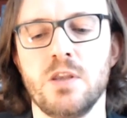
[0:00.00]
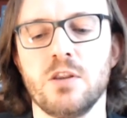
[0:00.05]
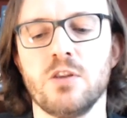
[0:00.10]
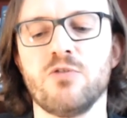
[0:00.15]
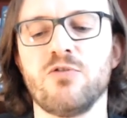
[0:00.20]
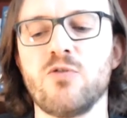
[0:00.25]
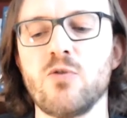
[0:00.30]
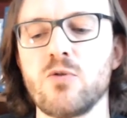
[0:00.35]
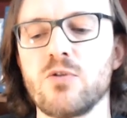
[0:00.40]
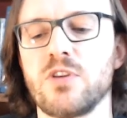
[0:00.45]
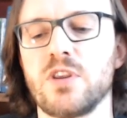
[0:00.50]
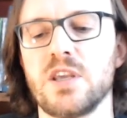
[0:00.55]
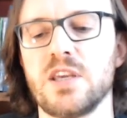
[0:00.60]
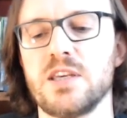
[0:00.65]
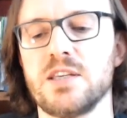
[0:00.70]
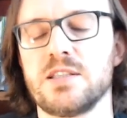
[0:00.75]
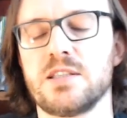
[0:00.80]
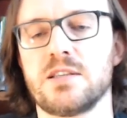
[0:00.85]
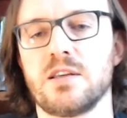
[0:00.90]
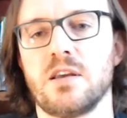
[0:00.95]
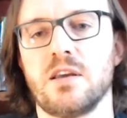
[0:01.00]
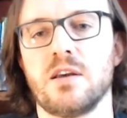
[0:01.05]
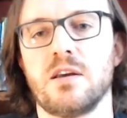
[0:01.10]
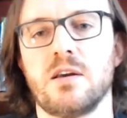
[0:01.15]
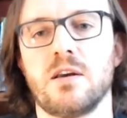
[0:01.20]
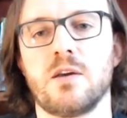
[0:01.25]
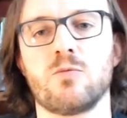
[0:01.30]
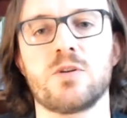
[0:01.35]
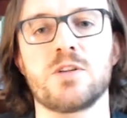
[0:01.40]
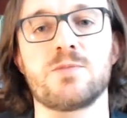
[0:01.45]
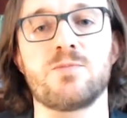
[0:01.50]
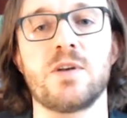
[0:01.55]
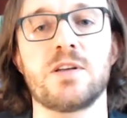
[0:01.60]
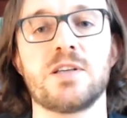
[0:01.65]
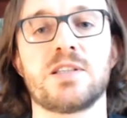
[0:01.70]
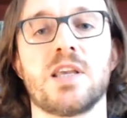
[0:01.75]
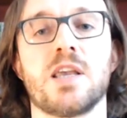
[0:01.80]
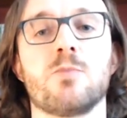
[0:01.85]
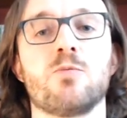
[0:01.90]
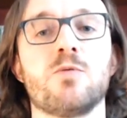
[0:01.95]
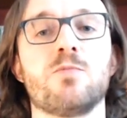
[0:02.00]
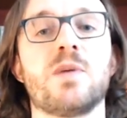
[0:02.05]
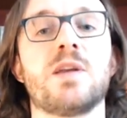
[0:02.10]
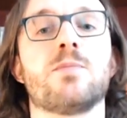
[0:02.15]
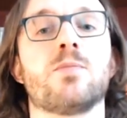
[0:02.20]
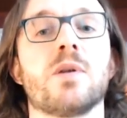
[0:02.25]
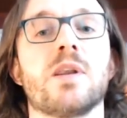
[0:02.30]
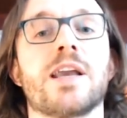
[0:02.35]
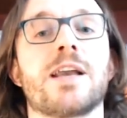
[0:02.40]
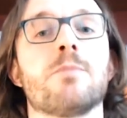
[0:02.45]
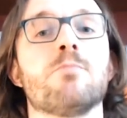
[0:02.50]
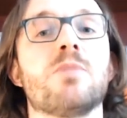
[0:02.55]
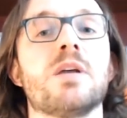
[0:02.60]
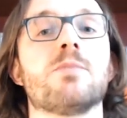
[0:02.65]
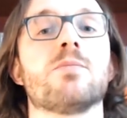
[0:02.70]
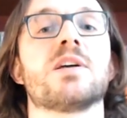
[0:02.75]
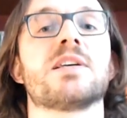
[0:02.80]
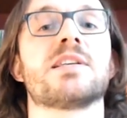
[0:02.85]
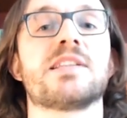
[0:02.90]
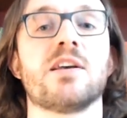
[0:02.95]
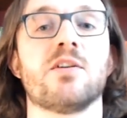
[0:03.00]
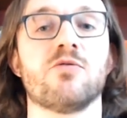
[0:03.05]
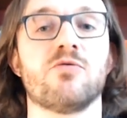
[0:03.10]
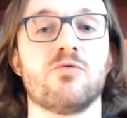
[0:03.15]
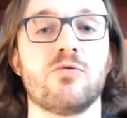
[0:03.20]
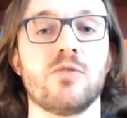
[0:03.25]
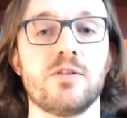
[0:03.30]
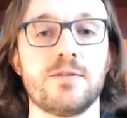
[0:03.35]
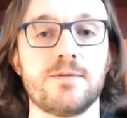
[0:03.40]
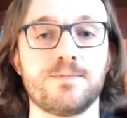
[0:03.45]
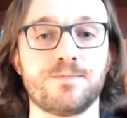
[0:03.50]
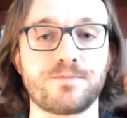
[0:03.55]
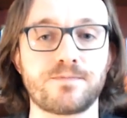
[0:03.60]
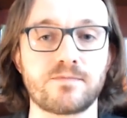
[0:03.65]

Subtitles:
The fourth is I want to spend time with people I can be myself with,